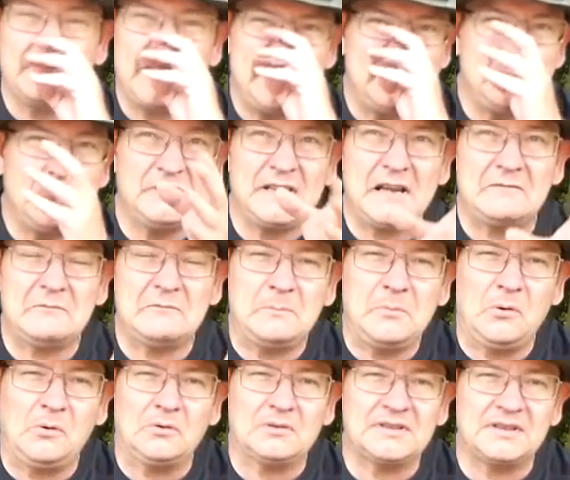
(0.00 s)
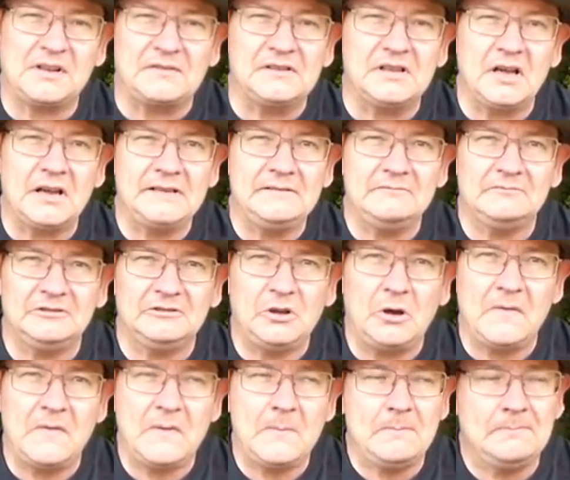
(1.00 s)
They put their reports online, a
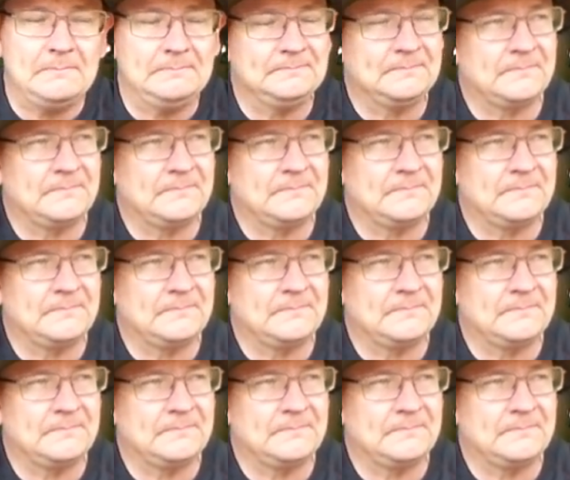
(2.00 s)
lot of them,